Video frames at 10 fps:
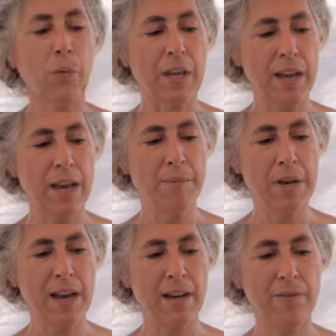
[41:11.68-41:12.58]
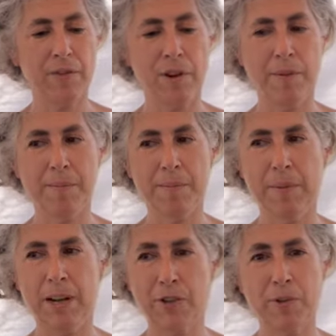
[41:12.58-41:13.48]
We came back
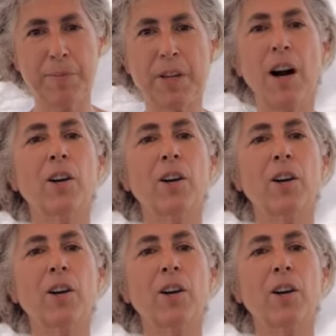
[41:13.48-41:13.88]
from a trip to